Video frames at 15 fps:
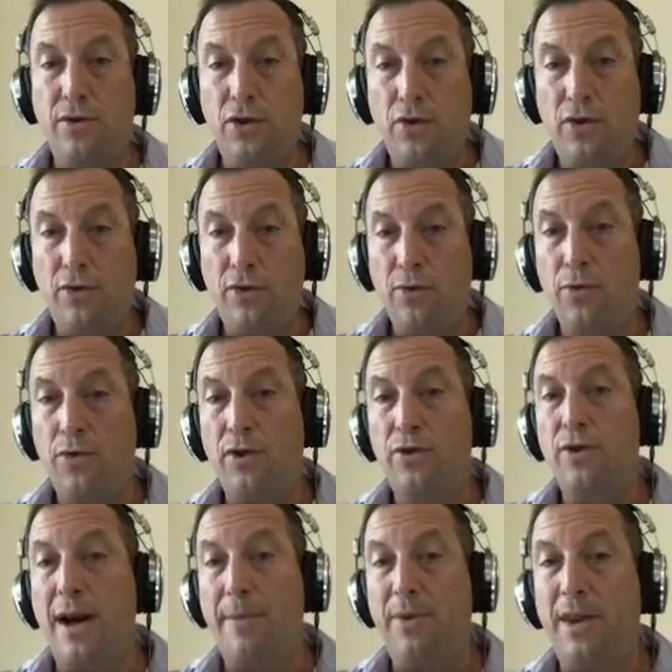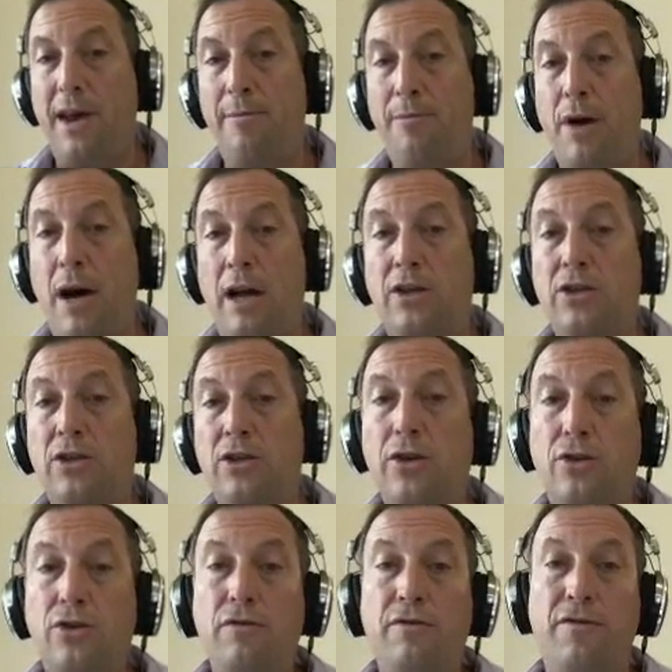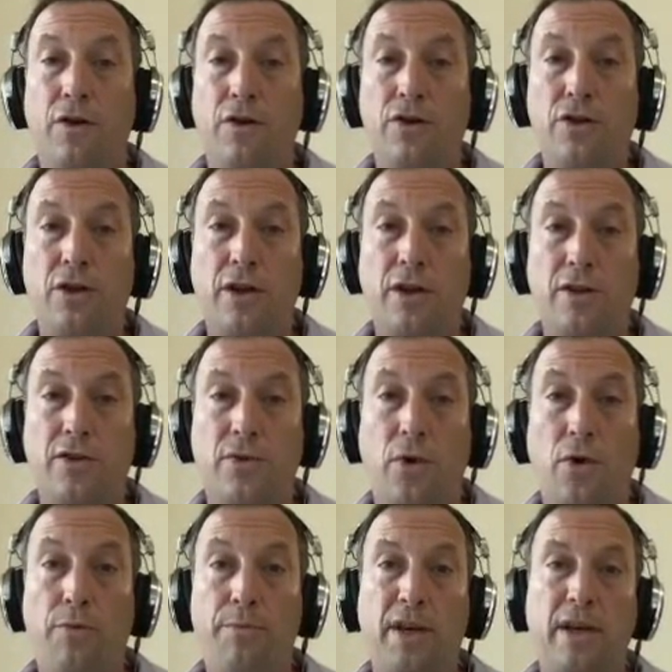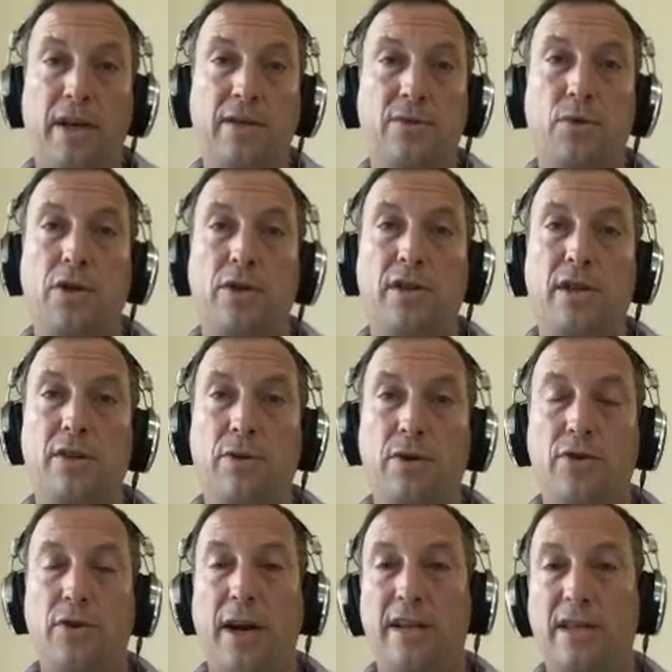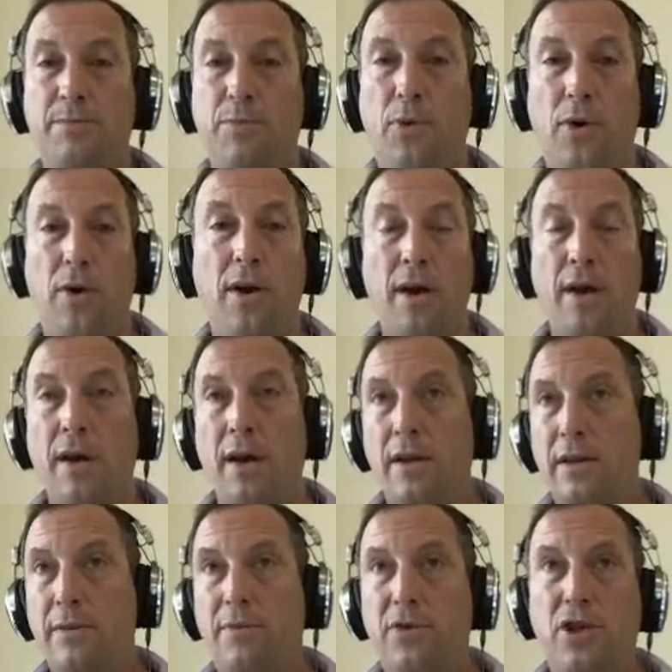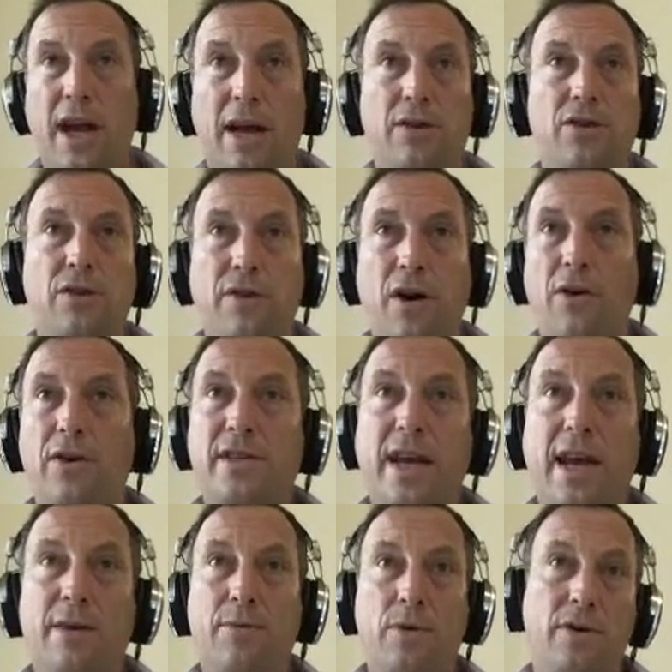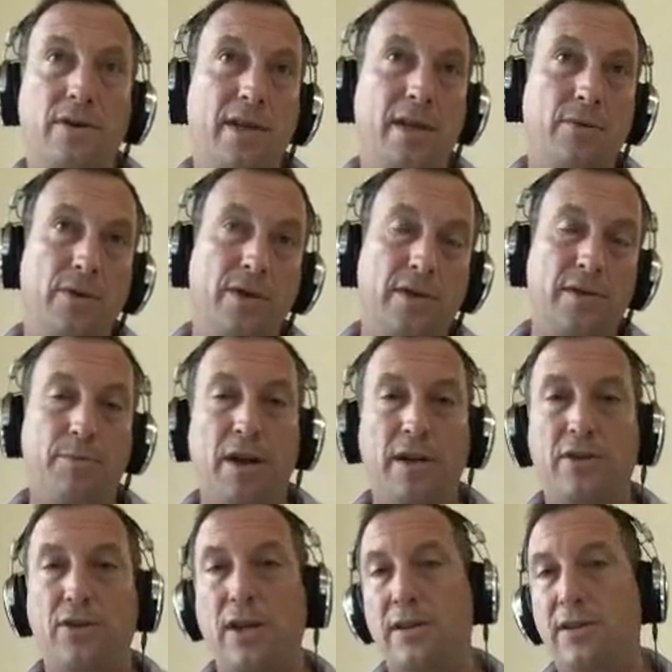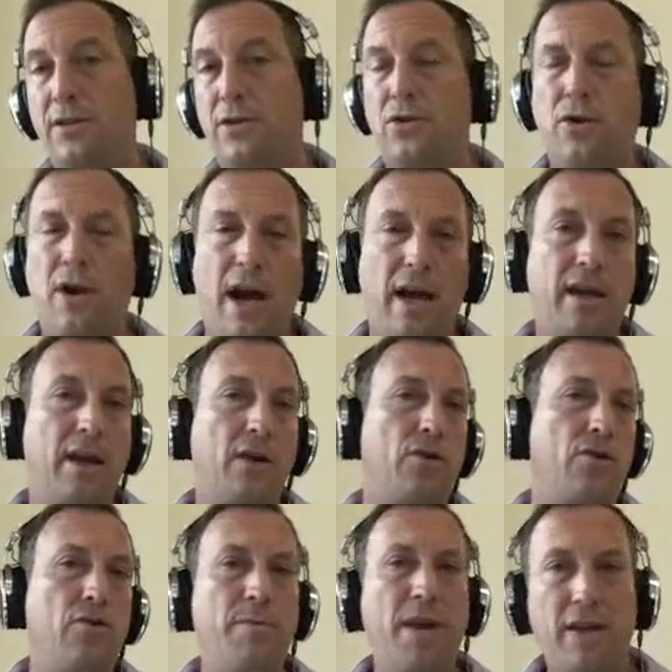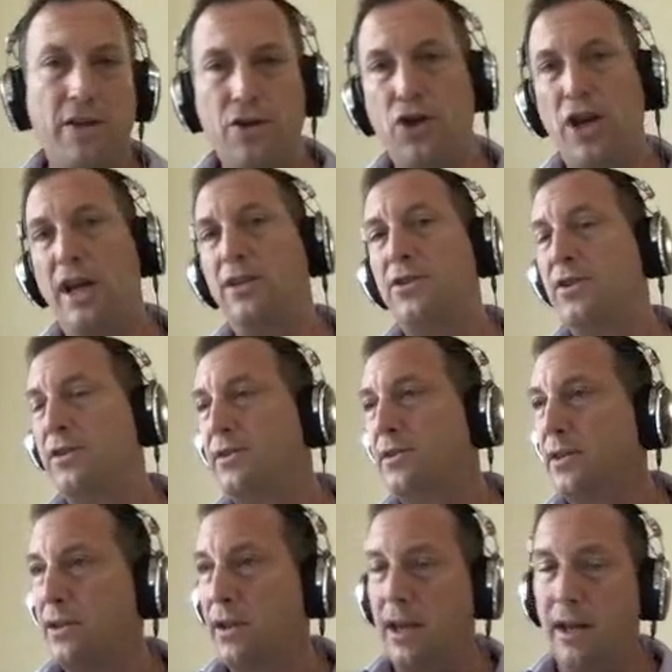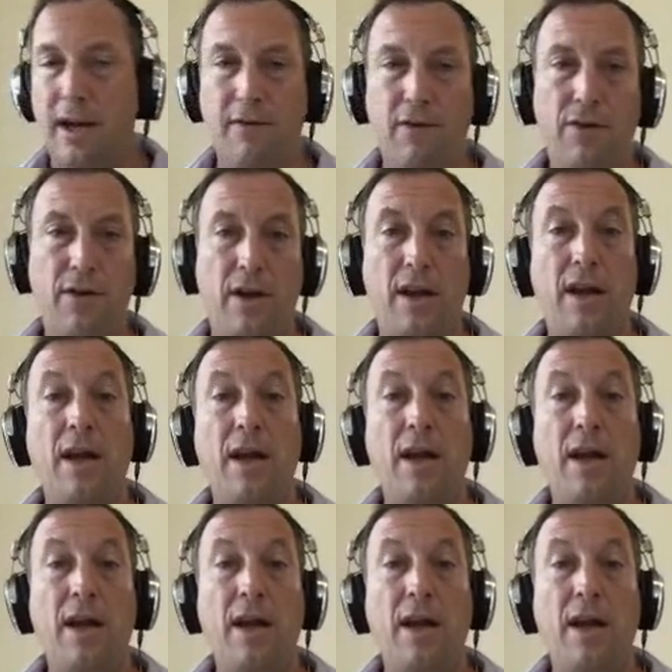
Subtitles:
through the drop-down box, you can do version control, because when you're dealing with transport, the challenge you've always had when you're dealing with the spreadsheets is tracking who made the changes and everything.